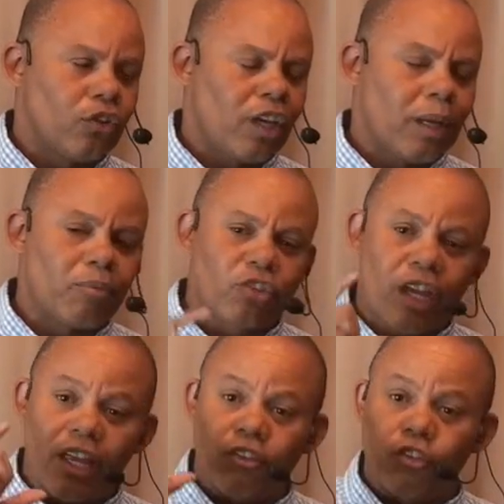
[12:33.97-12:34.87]
to help
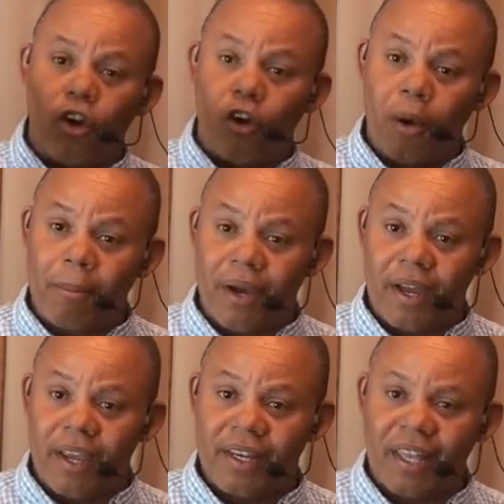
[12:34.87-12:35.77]
change our
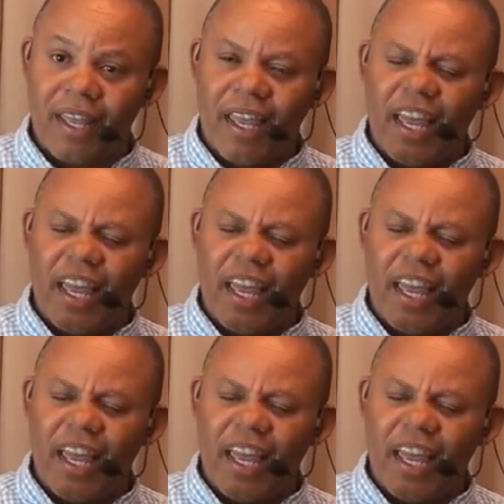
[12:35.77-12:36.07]
mind